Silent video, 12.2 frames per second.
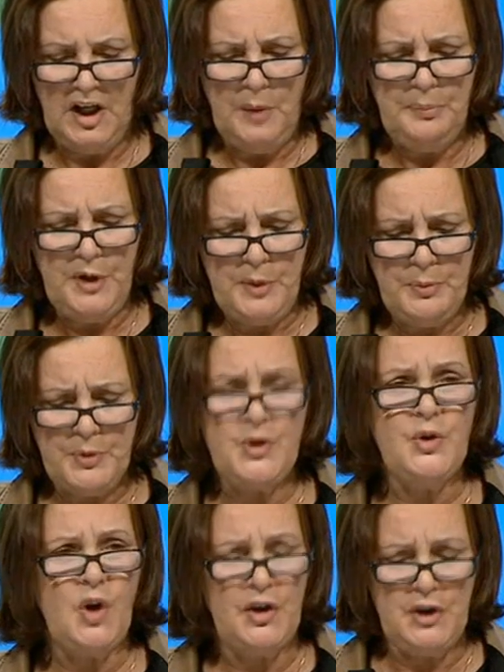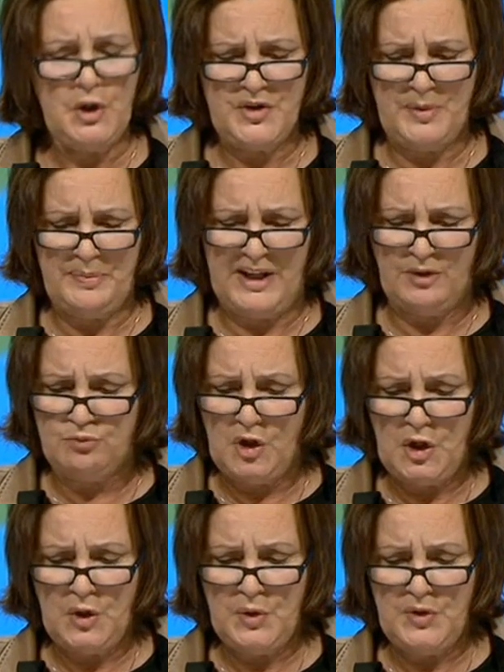Pupils who got used to being
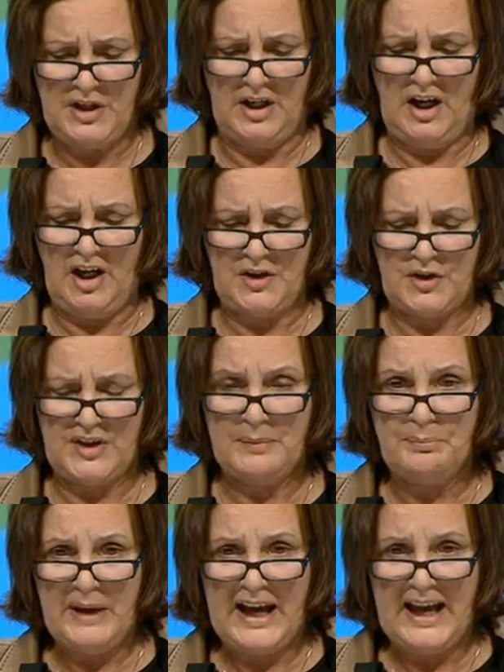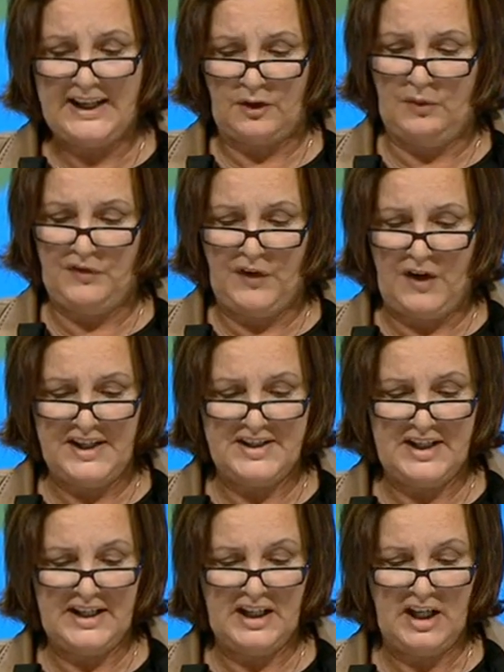rude, answering back or
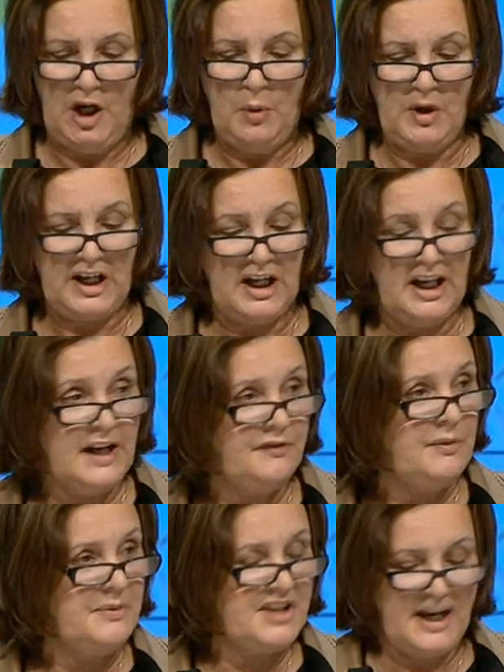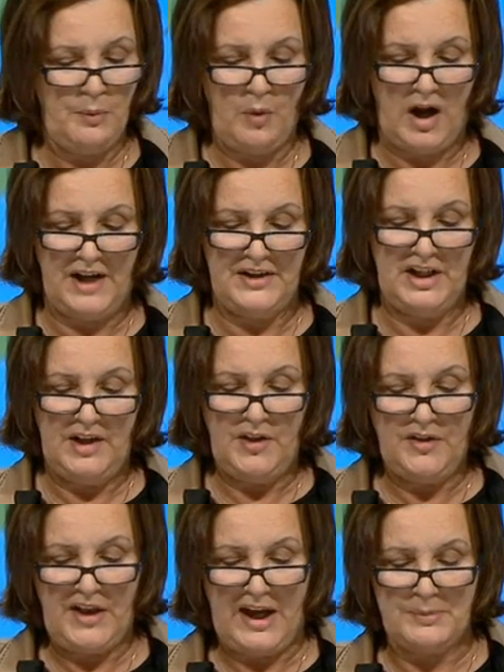fighting were clear from day one
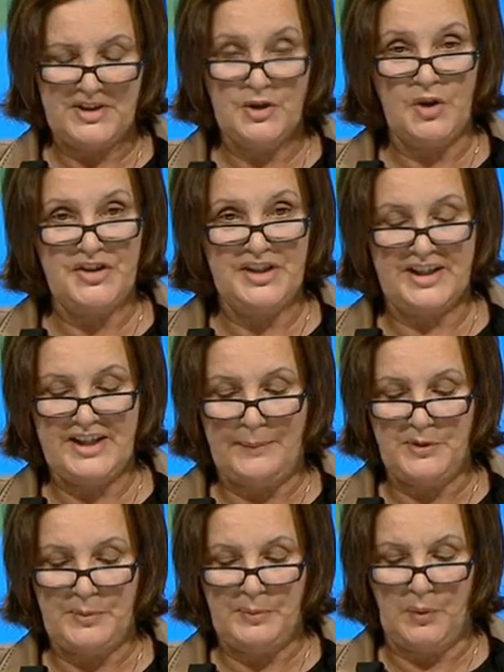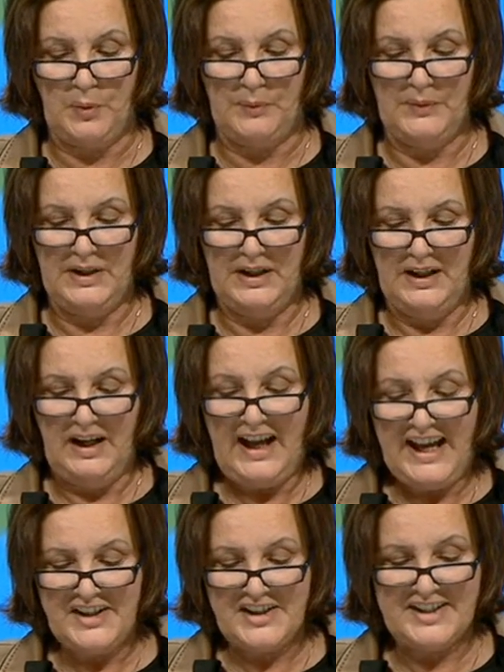that that was not acceptable. I
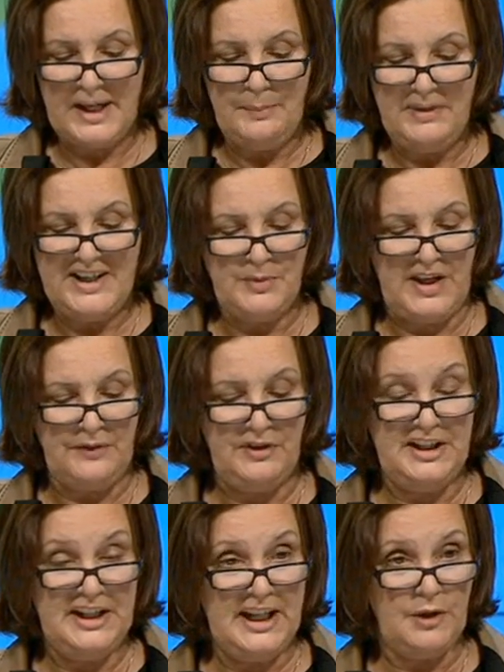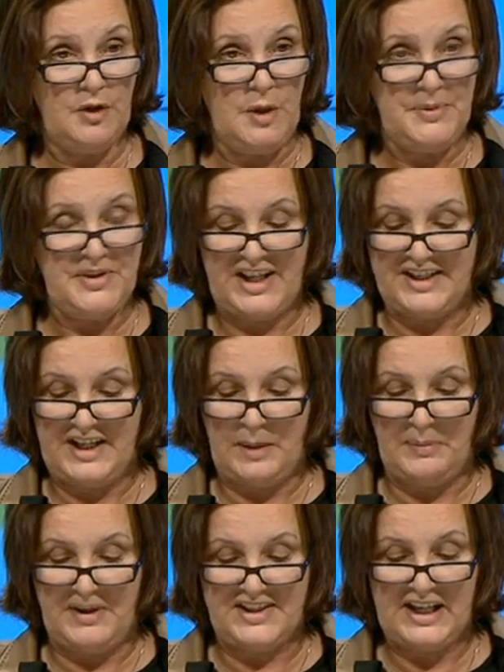had assemblies with every year group to set out
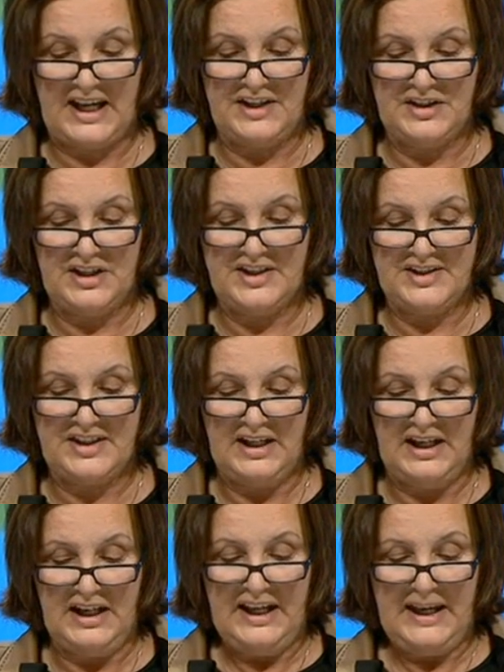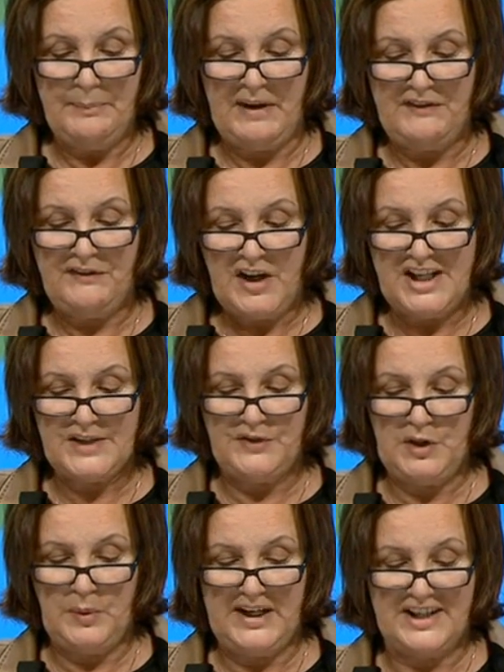my standards. In my first
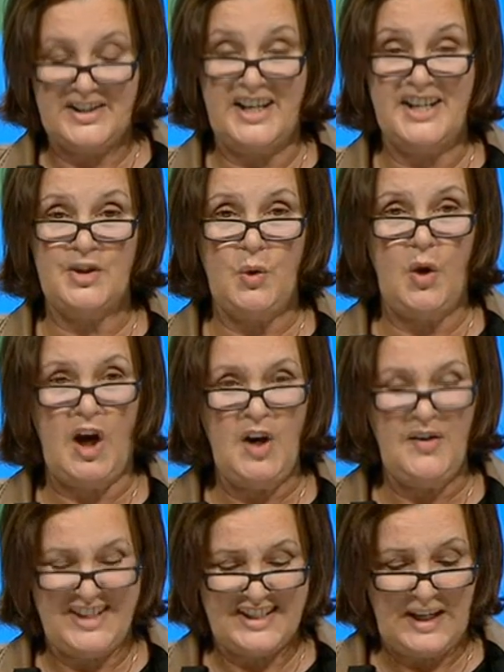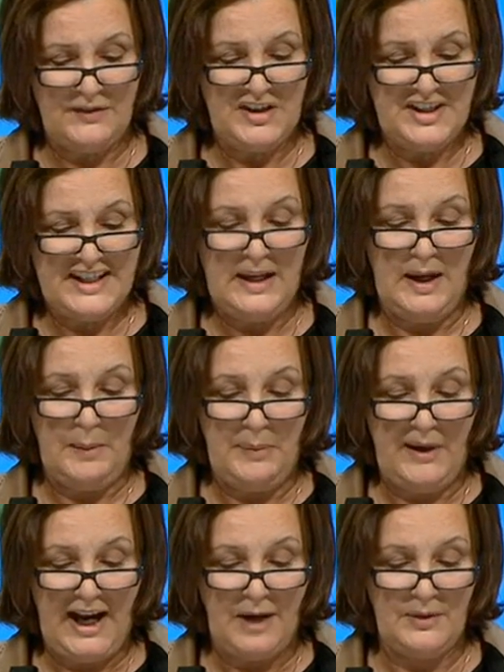few weeks, I saw over 70
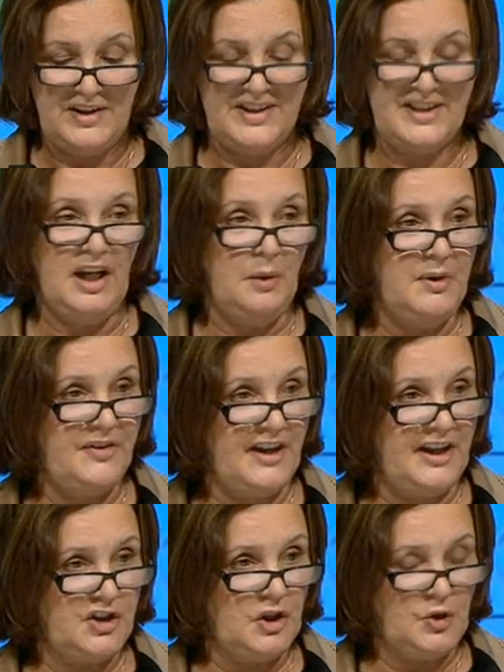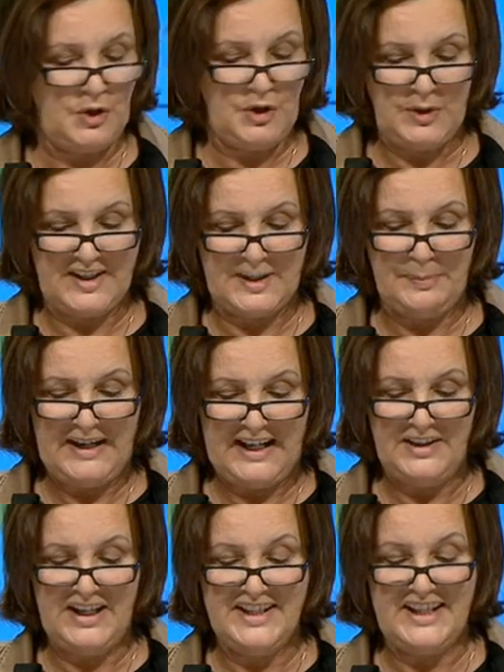parents with their children to
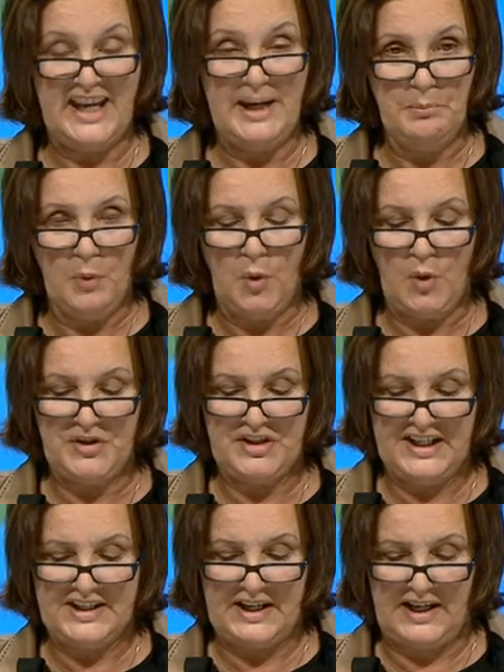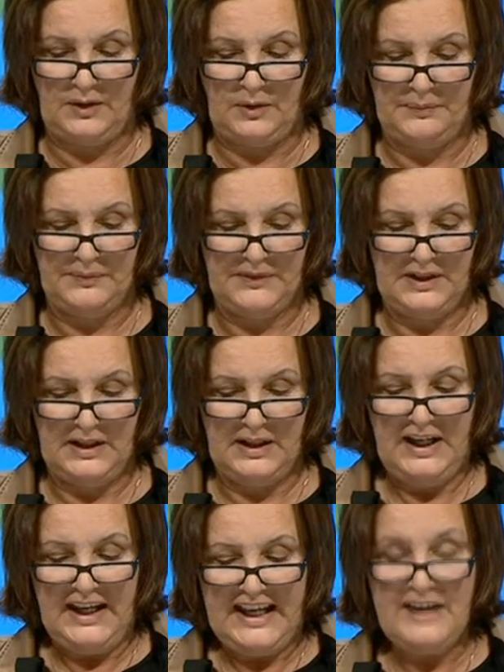explain these in more detail.
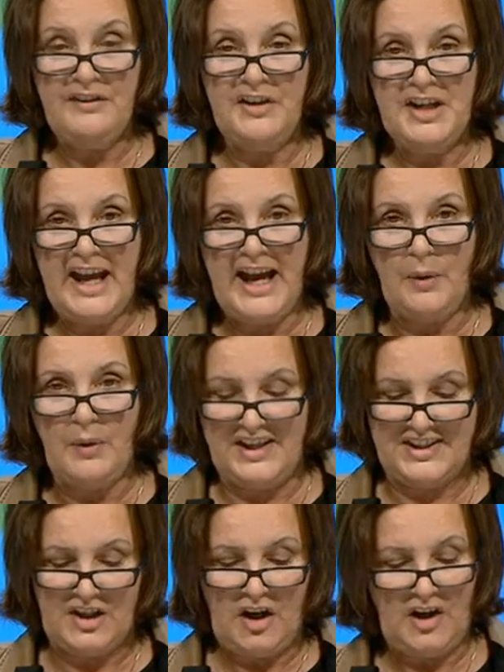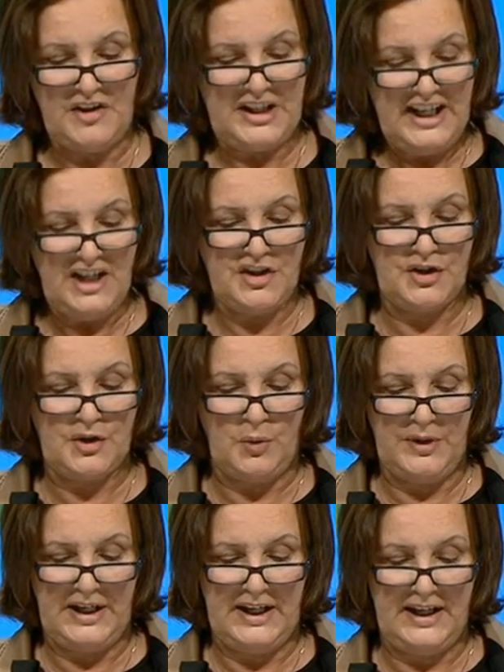Even now, I start each school
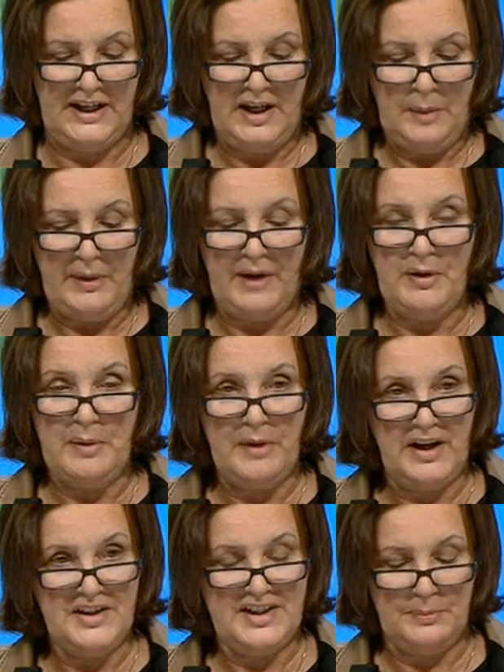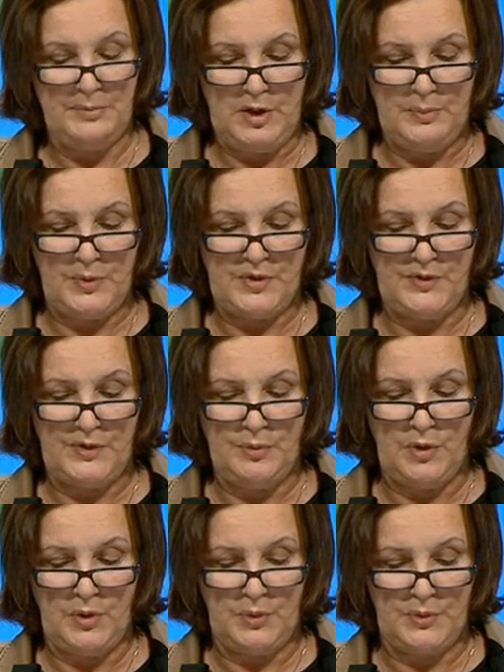year by reminding pupils of the
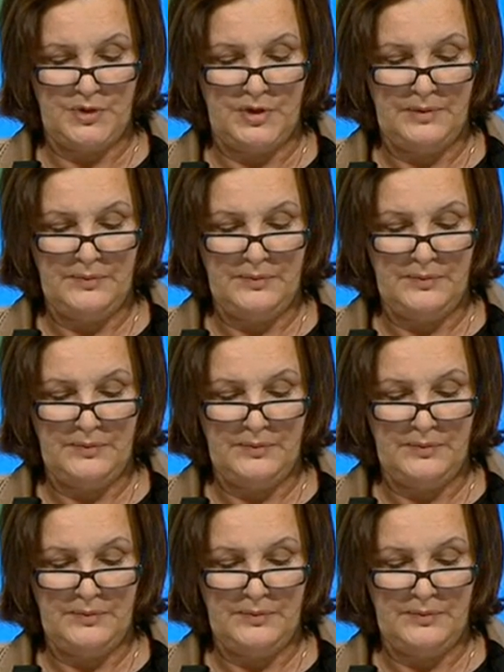rules.